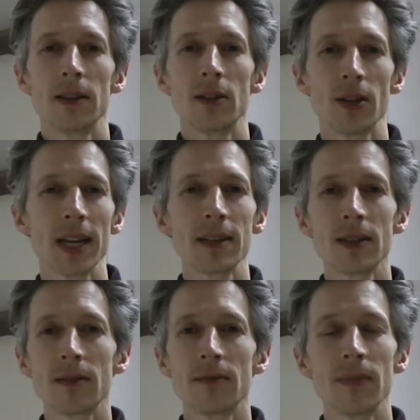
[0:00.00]
So
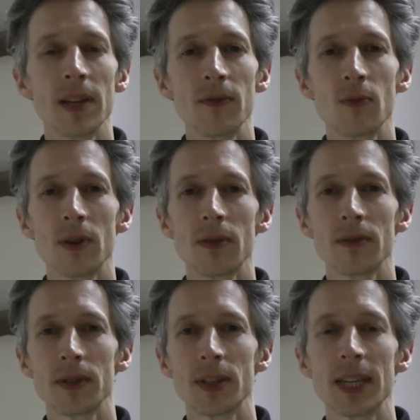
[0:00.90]
that's, if you will,
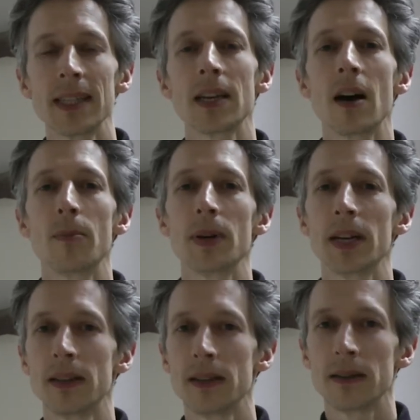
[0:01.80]
the setup,
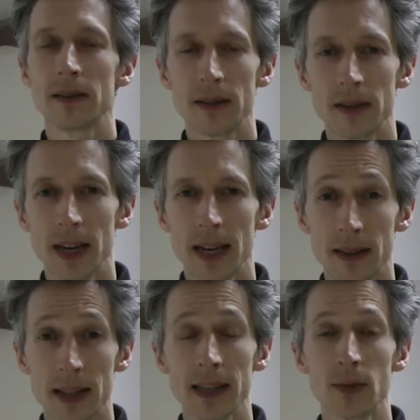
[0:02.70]
and
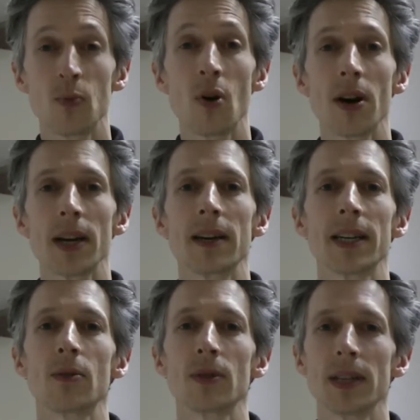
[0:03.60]
that's why I
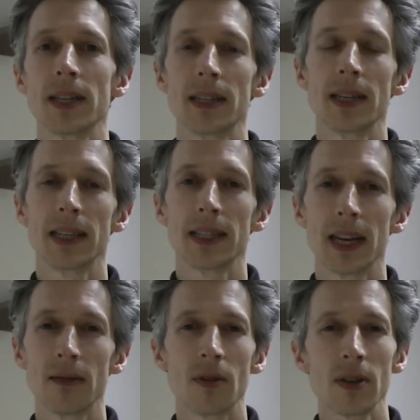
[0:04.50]
called it the internet
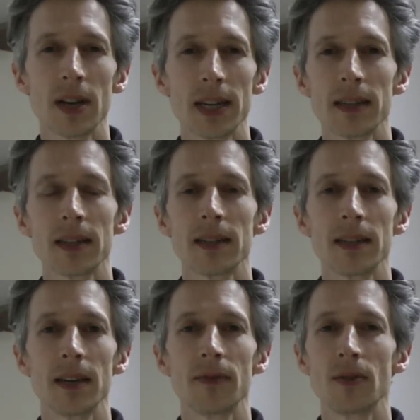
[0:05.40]
date. Rather like
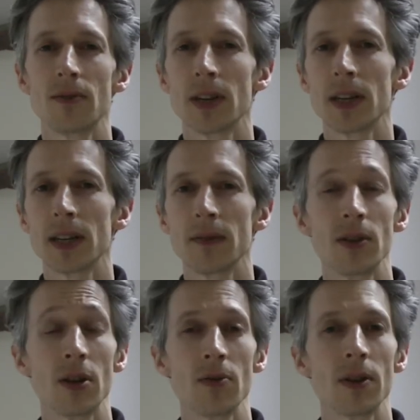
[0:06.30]
if you think, if
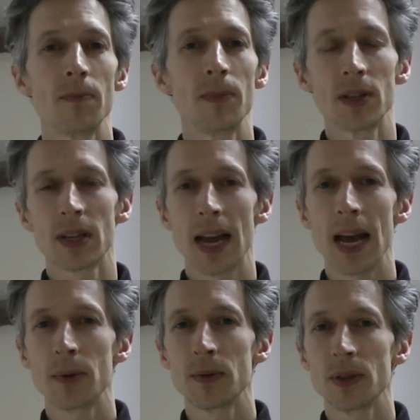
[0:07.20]
you know that The
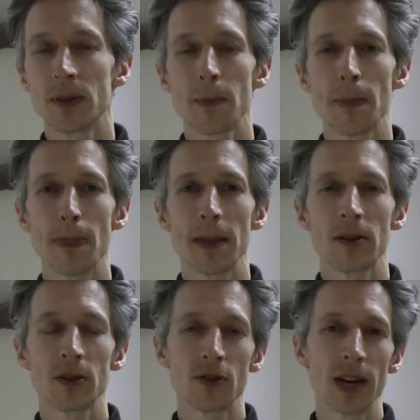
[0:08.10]
Slap is
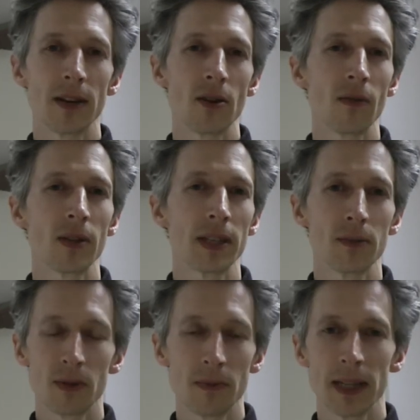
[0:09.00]
an Australian novel and it
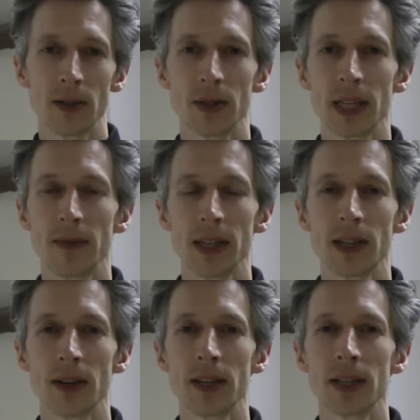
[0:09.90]
was made into a TV
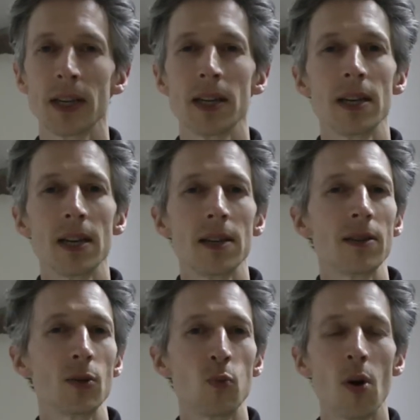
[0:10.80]
series,
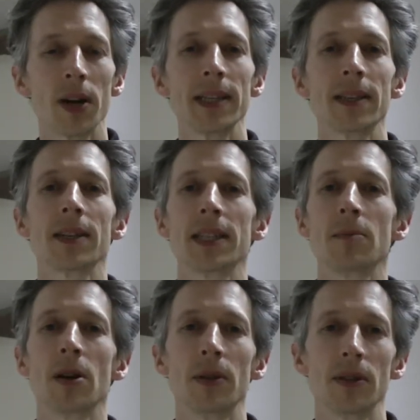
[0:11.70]
there's one inciting
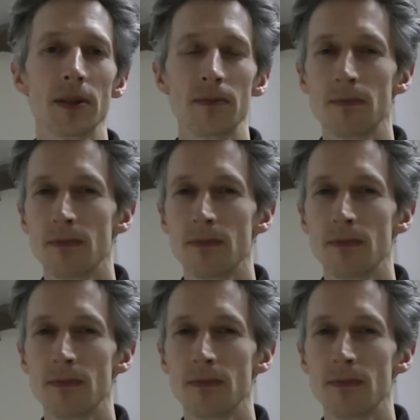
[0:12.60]
moment that